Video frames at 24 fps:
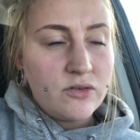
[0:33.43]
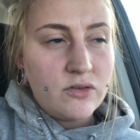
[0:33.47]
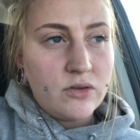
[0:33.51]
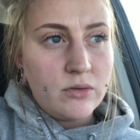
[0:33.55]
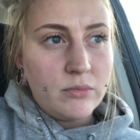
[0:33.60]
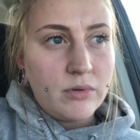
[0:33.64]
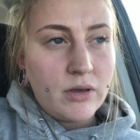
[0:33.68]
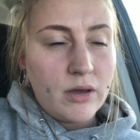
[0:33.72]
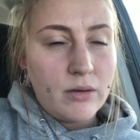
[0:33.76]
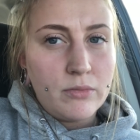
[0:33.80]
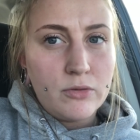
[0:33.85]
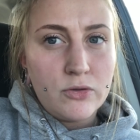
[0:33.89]
to
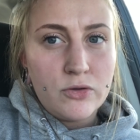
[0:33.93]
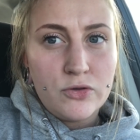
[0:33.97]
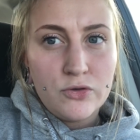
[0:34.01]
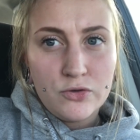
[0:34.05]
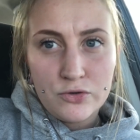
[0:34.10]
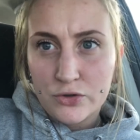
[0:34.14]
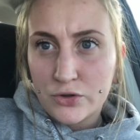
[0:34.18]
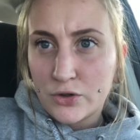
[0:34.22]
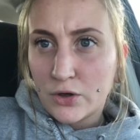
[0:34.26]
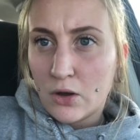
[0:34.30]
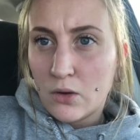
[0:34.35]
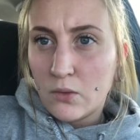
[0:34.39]
be able to
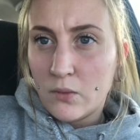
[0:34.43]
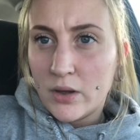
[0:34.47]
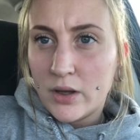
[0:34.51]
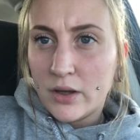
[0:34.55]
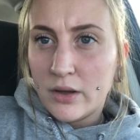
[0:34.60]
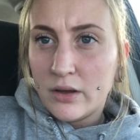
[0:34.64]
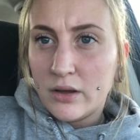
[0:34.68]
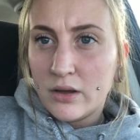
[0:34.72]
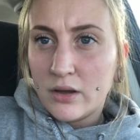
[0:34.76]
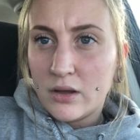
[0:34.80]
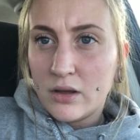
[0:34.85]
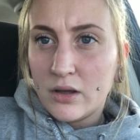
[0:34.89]
show
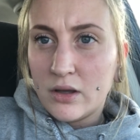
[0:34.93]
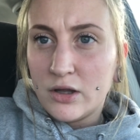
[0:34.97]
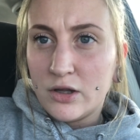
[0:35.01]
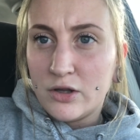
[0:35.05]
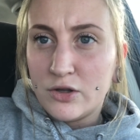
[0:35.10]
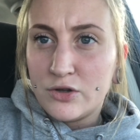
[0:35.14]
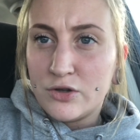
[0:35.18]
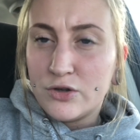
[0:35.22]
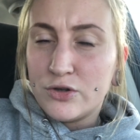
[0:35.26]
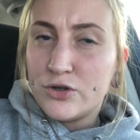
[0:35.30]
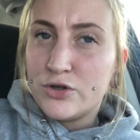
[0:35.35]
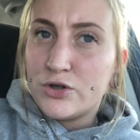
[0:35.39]
it
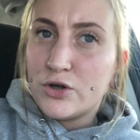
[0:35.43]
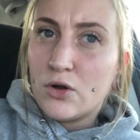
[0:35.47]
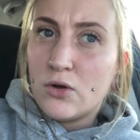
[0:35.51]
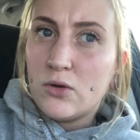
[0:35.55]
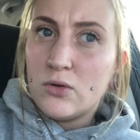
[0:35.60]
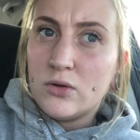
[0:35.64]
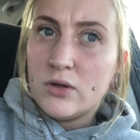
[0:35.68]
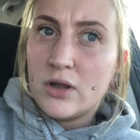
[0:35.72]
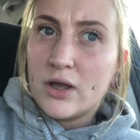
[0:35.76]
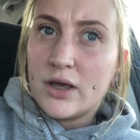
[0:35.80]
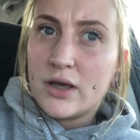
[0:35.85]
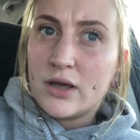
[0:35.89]
and to show
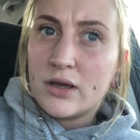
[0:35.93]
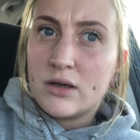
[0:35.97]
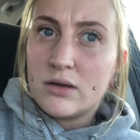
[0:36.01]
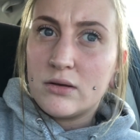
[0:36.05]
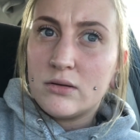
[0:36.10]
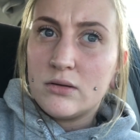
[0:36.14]
like,